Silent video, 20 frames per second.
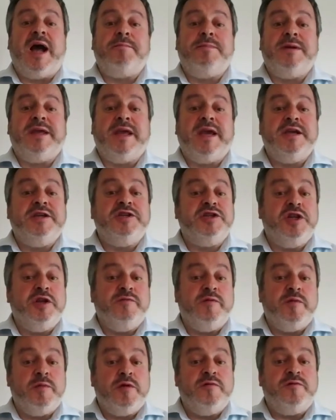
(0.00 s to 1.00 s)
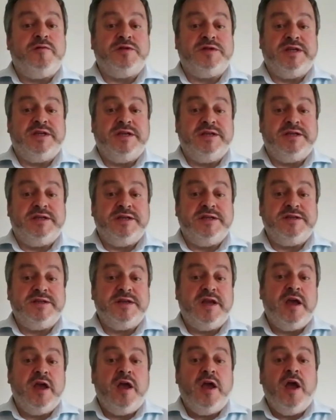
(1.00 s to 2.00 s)
application and removal teaches,
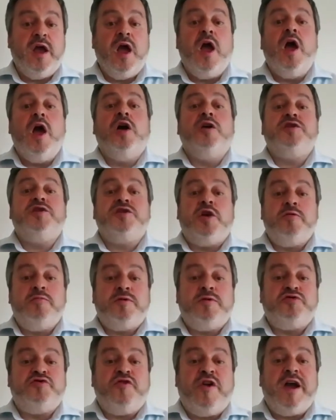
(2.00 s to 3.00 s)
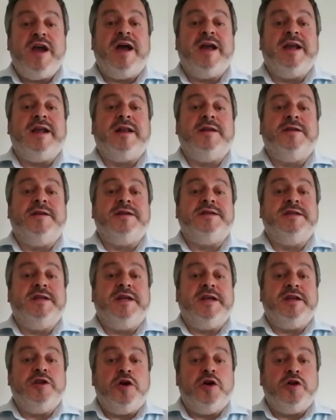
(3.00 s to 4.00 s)
so will dry eye clinics
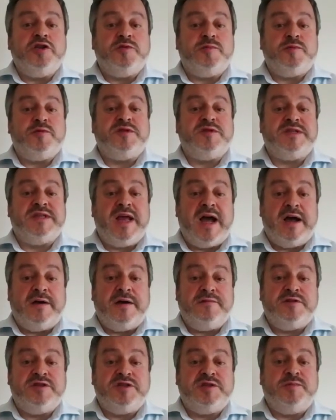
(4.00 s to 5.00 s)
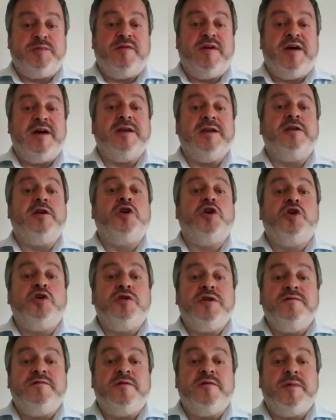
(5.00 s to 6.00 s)
need knowledgeable staff to provide
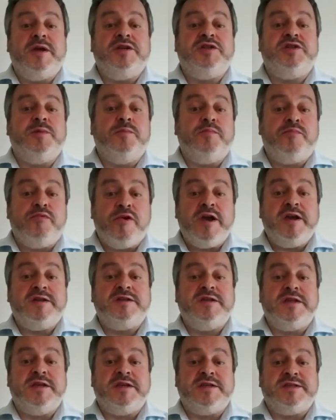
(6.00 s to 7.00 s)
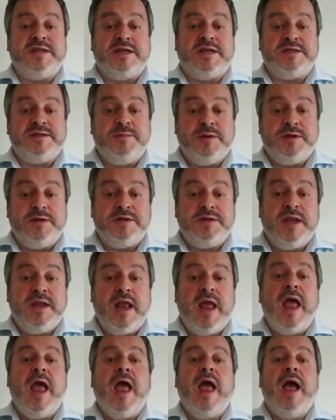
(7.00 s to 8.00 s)
good information prior to the assessment
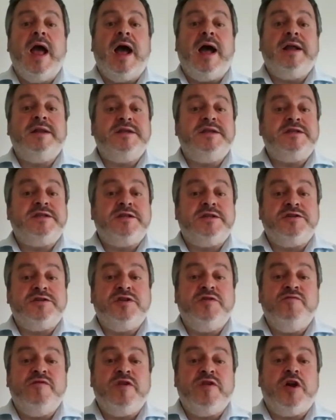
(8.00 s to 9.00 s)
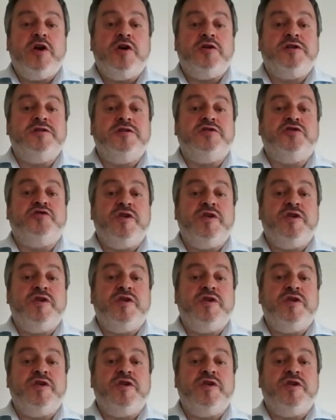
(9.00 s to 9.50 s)
and discussion regarding the